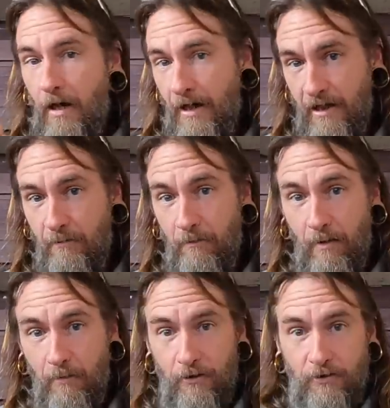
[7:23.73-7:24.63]
I keep it at
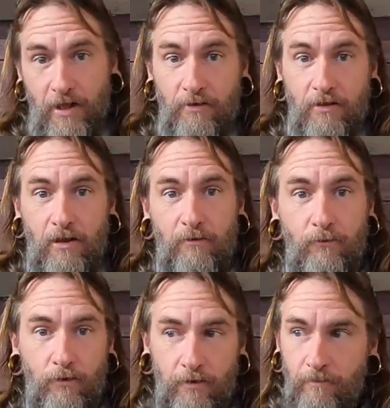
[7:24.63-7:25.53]
my brother's house in
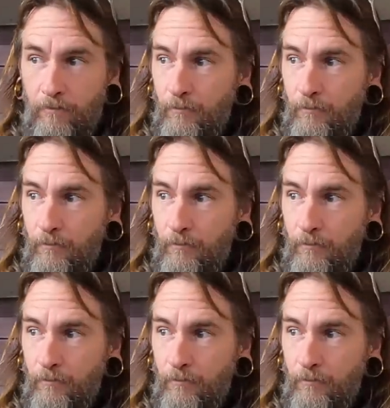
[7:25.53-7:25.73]
California.